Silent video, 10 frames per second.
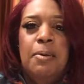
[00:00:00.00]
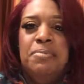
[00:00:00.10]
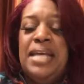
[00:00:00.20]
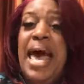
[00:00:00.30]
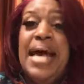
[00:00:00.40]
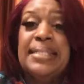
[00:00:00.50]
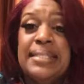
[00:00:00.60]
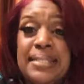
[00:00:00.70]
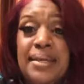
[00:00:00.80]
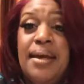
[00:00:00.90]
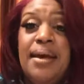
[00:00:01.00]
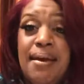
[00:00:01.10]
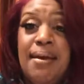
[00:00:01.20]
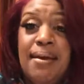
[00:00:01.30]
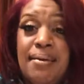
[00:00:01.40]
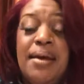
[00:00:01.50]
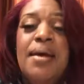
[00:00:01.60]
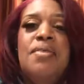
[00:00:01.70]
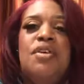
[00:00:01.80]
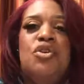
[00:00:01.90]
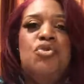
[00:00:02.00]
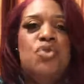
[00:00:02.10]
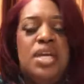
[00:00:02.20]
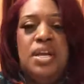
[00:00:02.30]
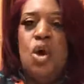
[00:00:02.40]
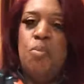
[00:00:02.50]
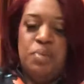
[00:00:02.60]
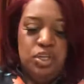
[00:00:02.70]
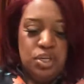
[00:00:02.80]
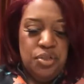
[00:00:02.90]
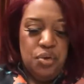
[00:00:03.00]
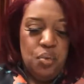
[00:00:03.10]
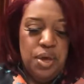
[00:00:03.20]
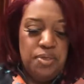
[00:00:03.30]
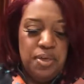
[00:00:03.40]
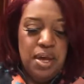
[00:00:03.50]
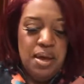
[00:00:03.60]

tasks ahead that you can help each other with.